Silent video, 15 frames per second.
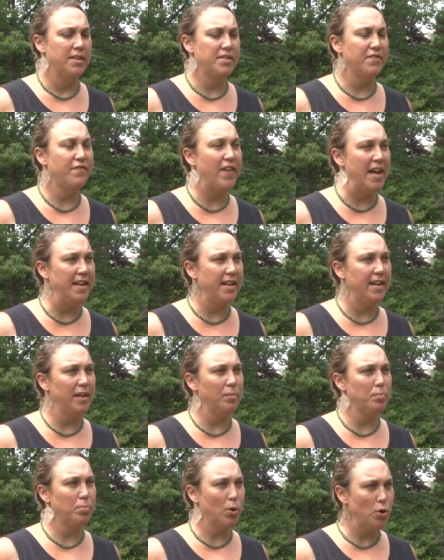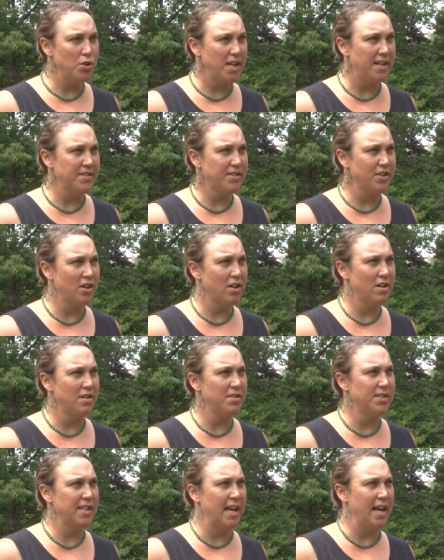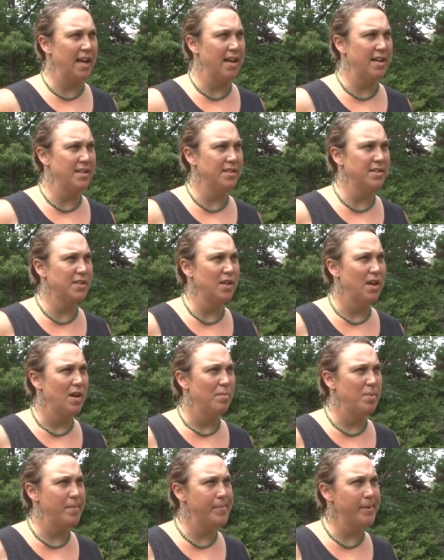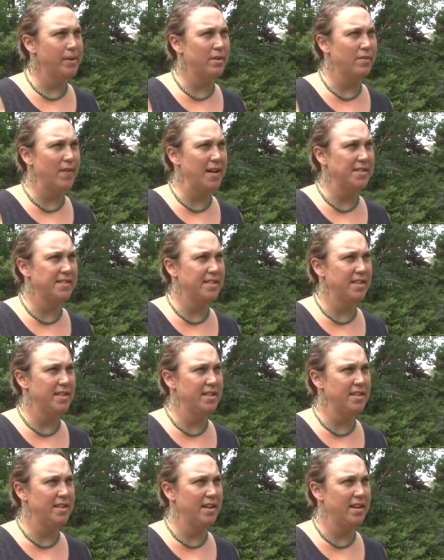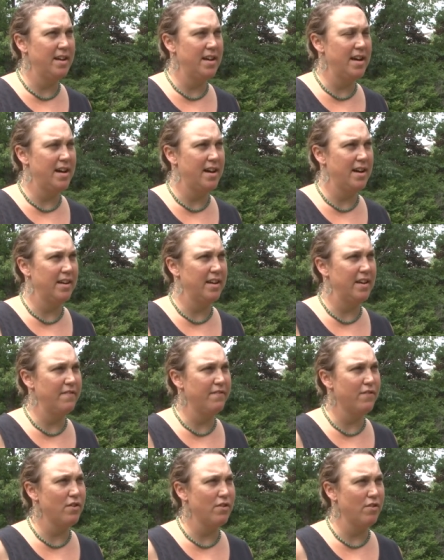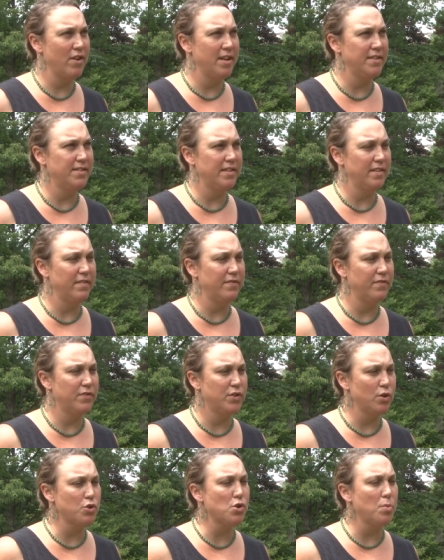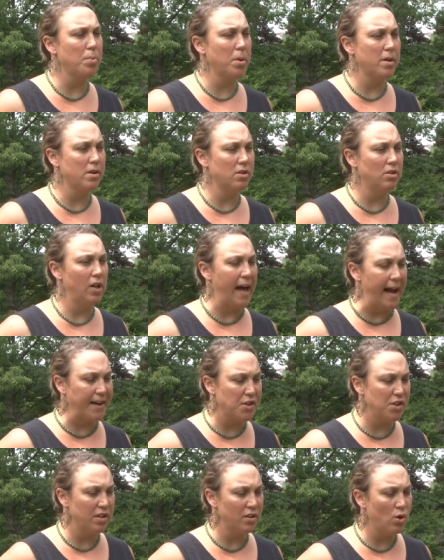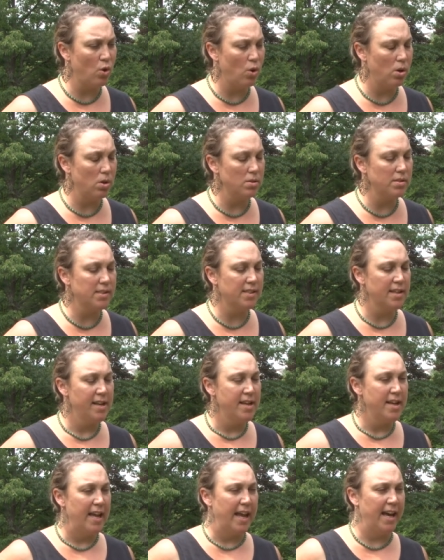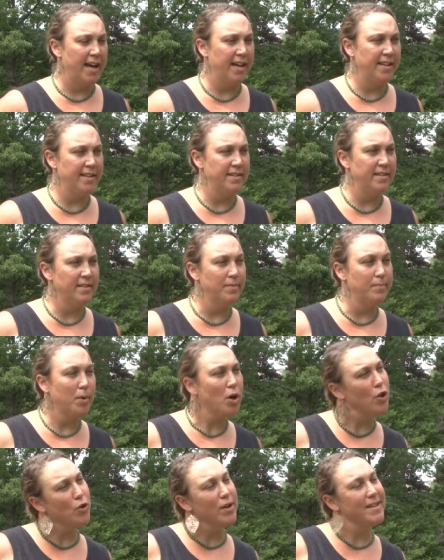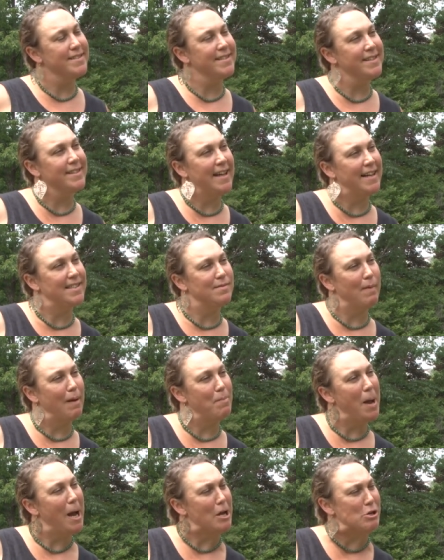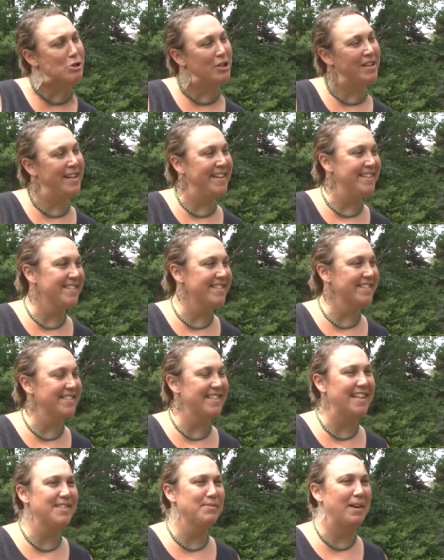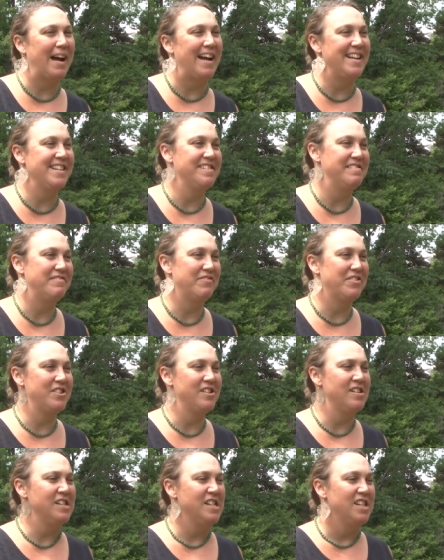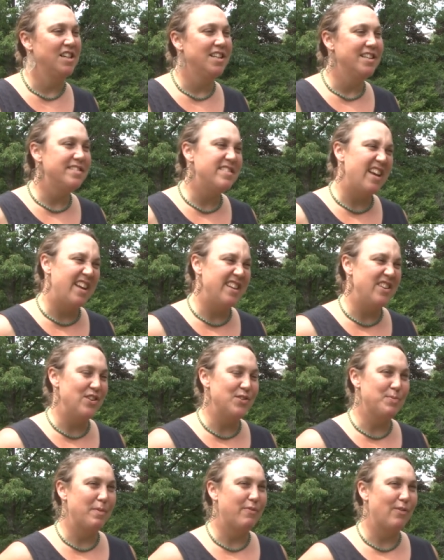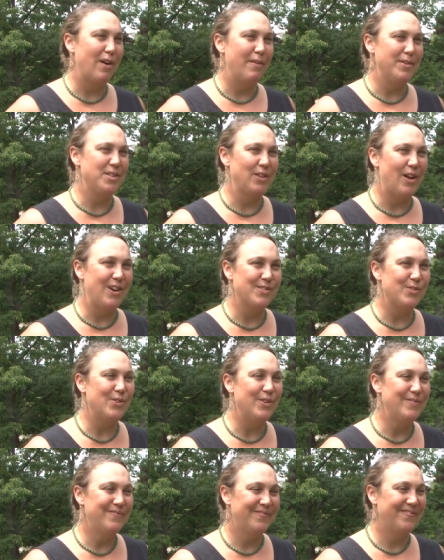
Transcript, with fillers: defending protesters and people arrested uh, in furtherance of social and political action goals. And part of the reason that's my passion is because that's what I did for 10 years before I went to law school.